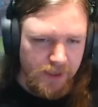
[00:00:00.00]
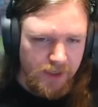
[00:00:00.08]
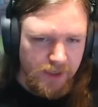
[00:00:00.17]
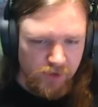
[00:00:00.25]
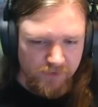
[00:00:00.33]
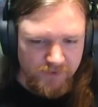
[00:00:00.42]

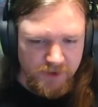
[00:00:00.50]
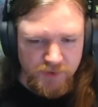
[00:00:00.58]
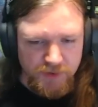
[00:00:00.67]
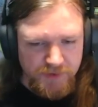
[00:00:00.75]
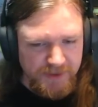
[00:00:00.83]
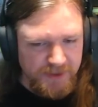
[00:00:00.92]
a province,
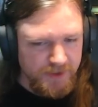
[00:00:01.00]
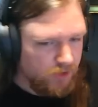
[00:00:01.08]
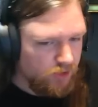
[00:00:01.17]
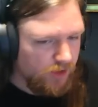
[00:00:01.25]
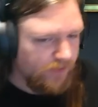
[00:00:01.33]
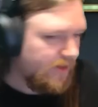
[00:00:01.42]
which means that
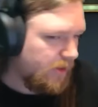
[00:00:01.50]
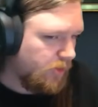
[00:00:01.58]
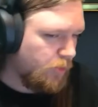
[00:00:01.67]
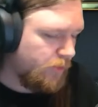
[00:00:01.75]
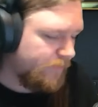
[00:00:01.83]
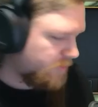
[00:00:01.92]
the trade value of those